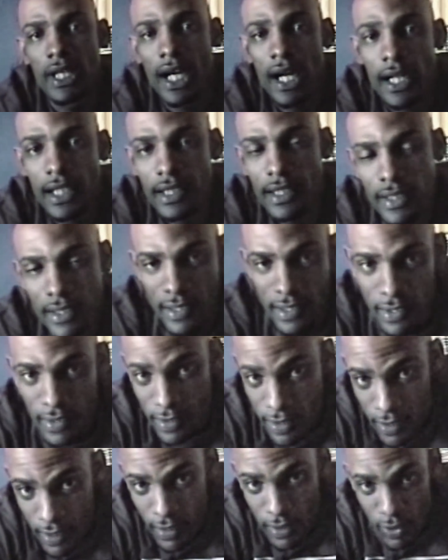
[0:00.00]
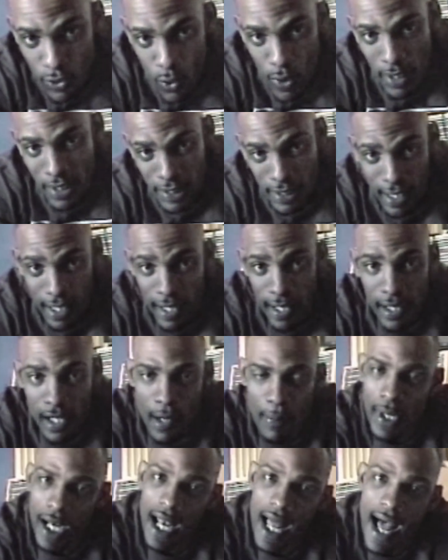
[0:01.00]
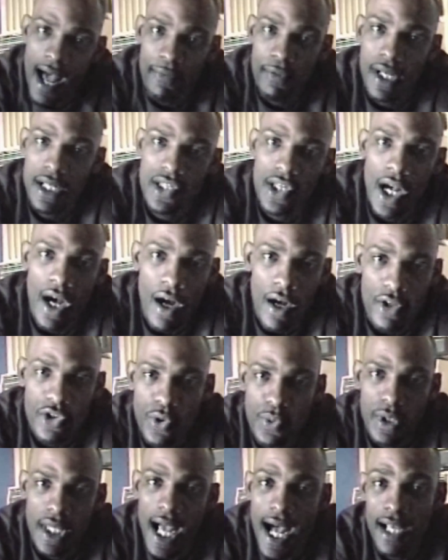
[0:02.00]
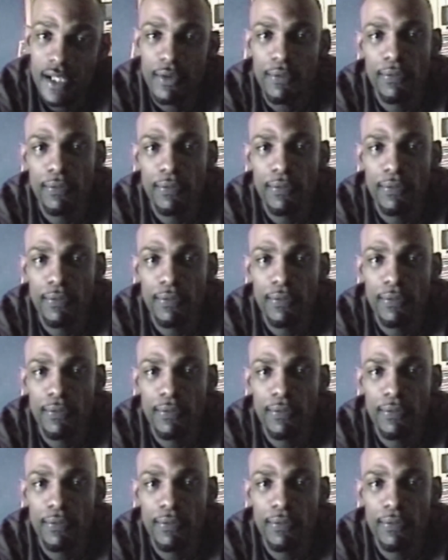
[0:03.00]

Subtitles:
we was in this, I think it was a special event. It was like one of the industry